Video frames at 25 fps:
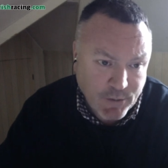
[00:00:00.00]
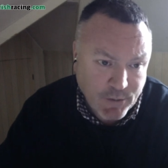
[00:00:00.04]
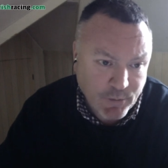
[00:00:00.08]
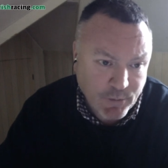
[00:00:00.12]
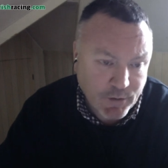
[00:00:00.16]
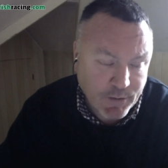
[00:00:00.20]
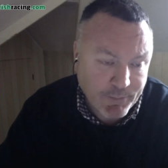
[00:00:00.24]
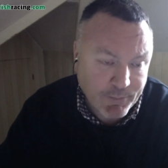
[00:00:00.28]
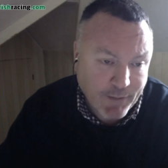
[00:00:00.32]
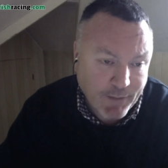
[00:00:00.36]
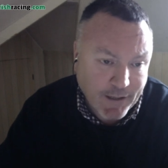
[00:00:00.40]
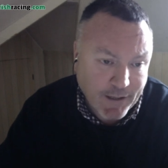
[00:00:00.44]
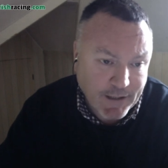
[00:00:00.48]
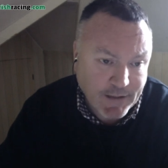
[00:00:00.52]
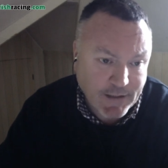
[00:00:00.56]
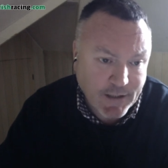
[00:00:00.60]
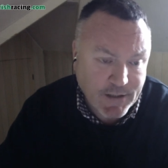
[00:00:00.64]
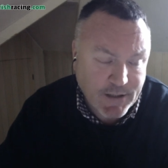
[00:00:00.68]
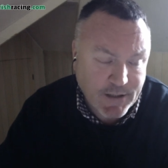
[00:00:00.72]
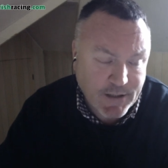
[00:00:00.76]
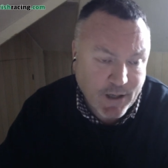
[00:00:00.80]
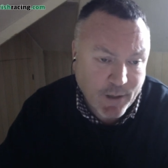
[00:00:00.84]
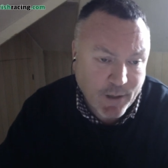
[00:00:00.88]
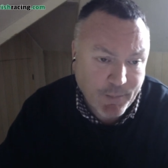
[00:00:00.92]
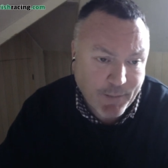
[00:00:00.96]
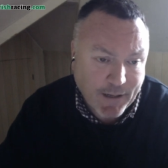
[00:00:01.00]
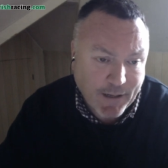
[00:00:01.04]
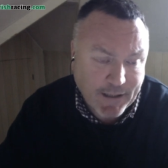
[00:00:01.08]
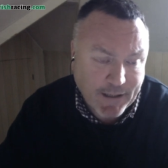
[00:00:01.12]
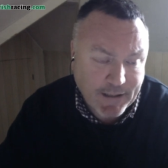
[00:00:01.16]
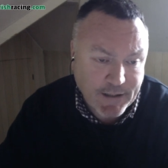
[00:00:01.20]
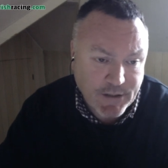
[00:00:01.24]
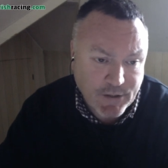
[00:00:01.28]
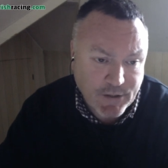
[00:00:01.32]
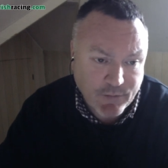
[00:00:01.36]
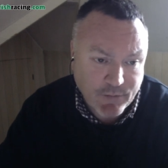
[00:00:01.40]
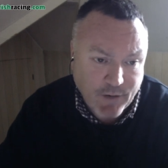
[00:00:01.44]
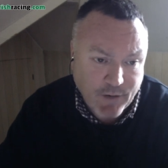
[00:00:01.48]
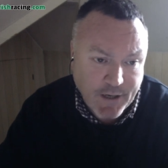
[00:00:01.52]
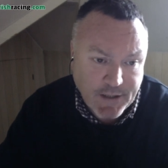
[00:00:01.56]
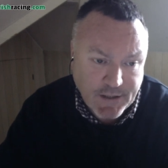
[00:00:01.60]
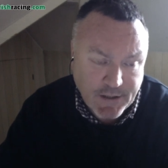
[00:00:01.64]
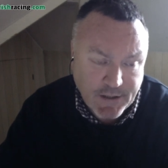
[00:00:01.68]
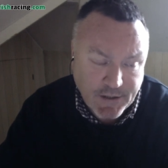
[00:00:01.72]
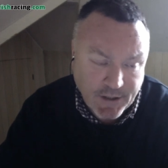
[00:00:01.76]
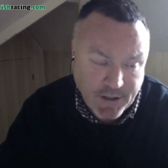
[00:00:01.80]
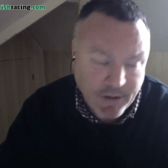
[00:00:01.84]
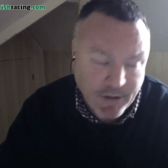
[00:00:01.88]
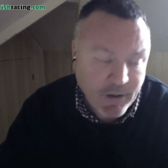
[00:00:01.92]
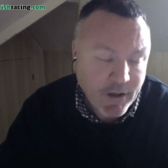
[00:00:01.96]
So all the money does go back into
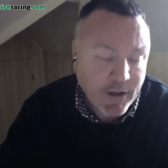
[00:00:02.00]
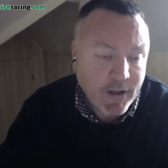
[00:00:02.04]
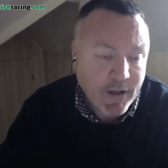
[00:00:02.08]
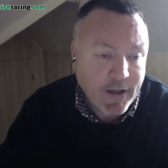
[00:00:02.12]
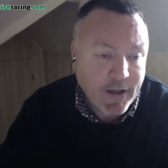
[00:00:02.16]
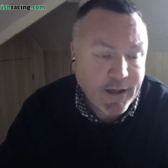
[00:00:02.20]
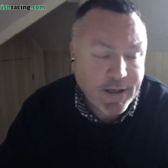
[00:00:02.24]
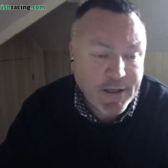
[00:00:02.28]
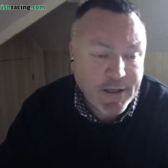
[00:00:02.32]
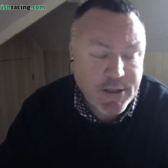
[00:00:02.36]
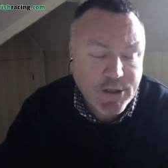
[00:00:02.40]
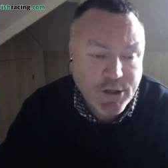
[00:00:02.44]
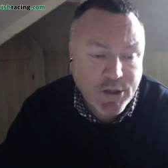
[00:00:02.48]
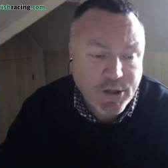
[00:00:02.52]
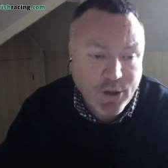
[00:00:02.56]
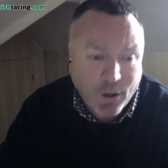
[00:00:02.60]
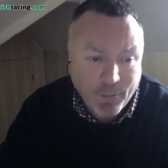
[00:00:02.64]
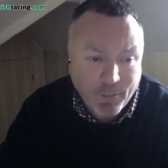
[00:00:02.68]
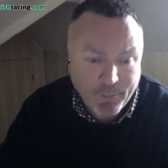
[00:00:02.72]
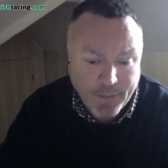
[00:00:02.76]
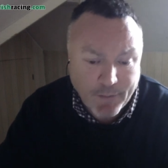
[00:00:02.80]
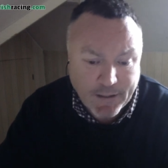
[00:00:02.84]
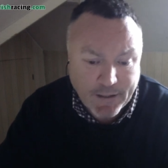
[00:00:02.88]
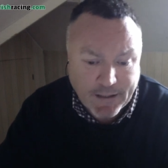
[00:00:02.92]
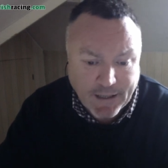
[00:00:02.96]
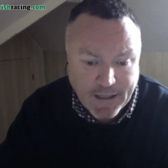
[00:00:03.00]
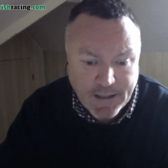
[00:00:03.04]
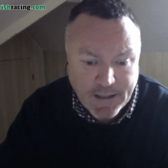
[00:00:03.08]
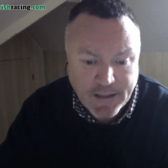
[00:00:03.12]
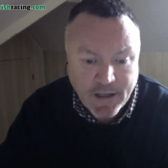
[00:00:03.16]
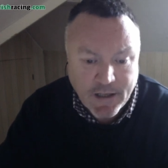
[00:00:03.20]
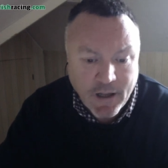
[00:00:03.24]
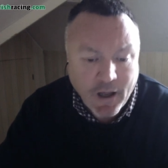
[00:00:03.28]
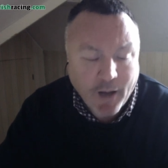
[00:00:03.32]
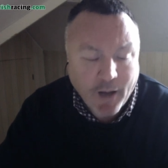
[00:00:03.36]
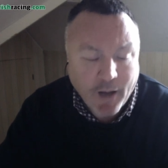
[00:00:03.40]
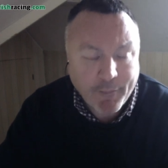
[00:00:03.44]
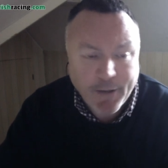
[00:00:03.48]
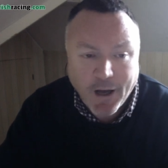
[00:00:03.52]
racing. So it is complicated.